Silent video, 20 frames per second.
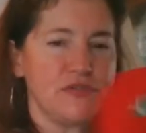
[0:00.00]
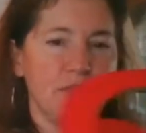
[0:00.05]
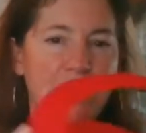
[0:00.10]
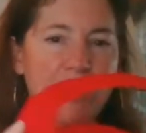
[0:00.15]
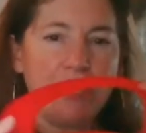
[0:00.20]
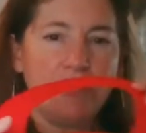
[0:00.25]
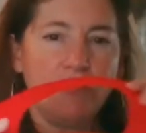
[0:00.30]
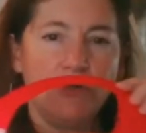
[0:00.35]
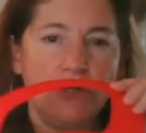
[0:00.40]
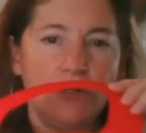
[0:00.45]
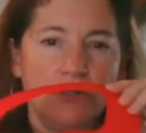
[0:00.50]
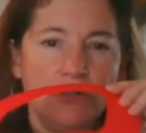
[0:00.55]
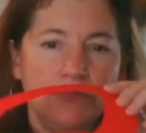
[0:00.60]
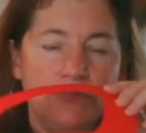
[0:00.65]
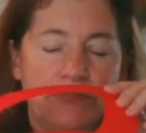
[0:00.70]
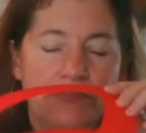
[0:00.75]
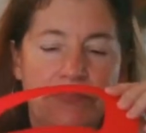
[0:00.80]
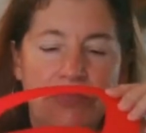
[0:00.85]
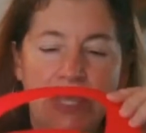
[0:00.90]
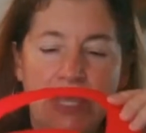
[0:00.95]

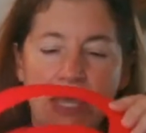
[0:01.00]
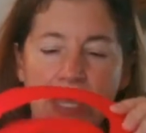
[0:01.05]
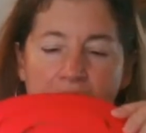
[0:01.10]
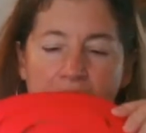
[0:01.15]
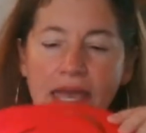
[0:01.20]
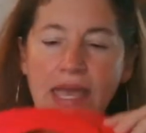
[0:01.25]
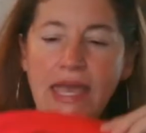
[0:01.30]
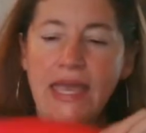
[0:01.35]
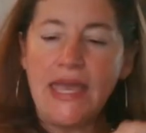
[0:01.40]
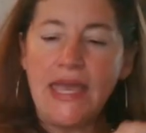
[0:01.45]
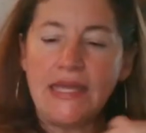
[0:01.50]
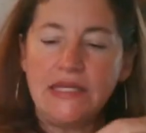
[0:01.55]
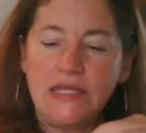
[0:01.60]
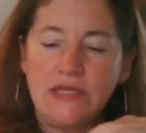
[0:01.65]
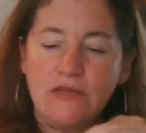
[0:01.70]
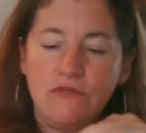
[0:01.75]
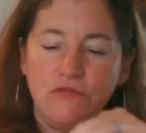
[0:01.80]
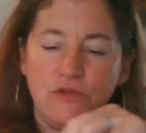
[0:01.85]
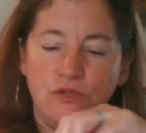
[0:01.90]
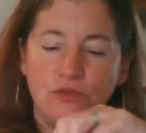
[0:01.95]
spiral.
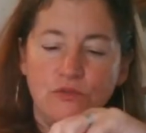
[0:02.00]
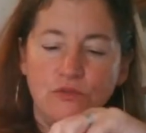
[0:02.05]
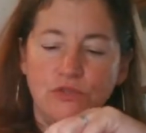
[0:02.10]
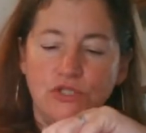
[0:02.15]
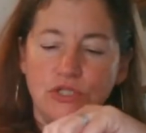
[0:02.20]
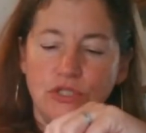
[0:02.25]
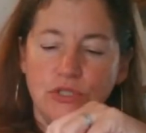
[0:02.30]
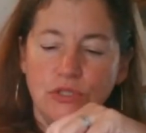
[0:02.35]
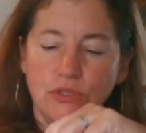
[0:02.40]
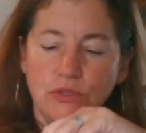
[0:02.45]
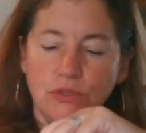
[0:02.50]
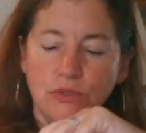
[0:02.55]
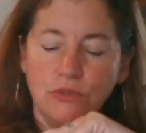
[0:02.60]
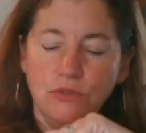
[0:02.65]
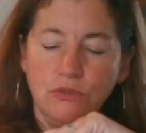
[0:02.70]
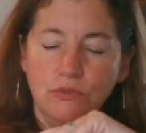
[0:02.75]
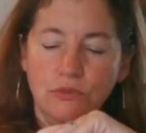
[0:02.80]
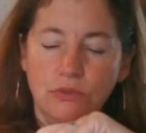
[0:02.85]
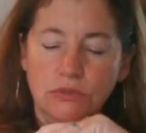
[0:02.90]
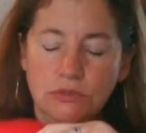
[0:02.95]
And if you
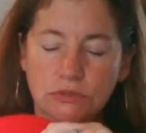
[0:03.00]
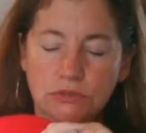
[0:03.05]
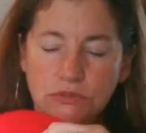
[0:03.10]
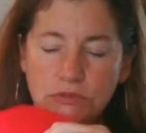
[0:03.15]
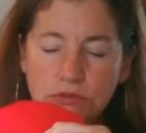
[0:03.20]
do,